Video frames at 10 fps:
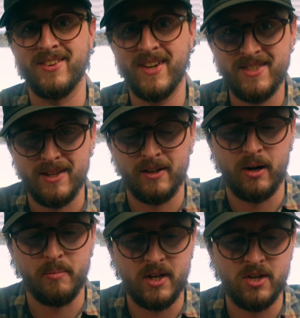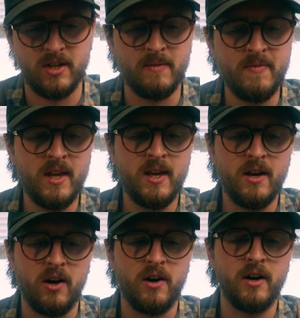the rest of the competition
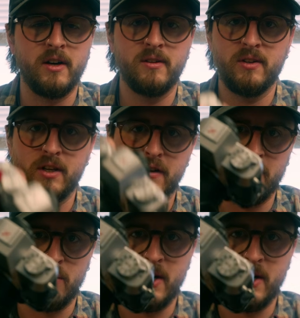are your film